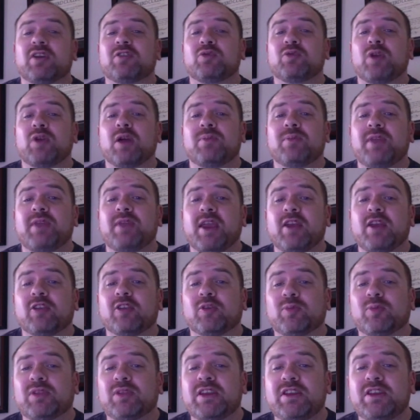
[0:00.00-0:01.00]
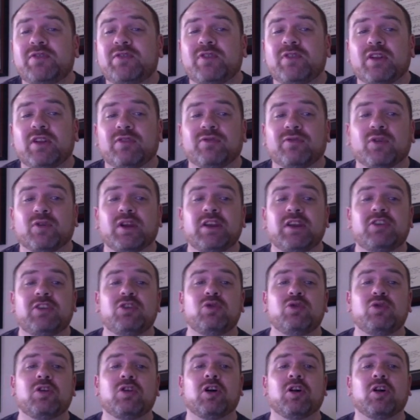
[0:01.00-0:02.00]
Rob Cadle. Please feel free to
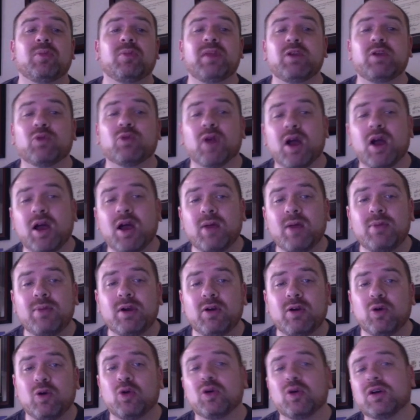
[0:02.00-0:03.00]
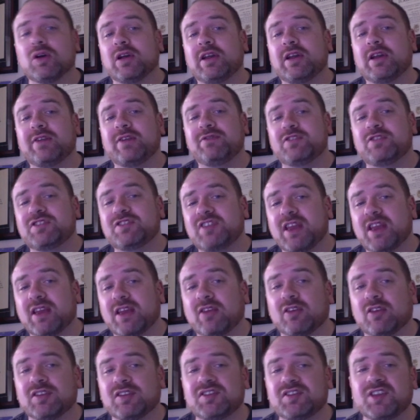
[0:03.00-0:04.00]
call me Rob, or if you stand
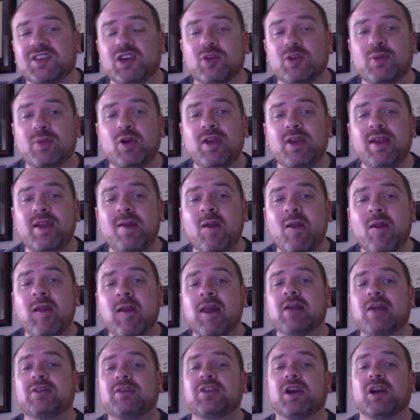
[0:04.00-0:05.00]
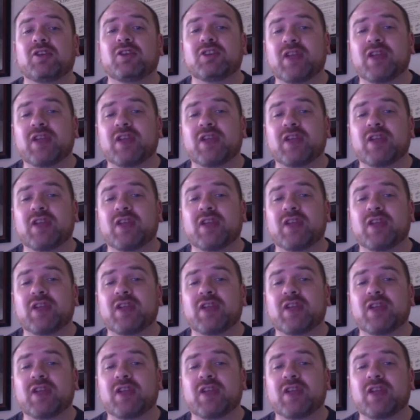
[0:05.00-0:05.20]
on ceremony, Dr.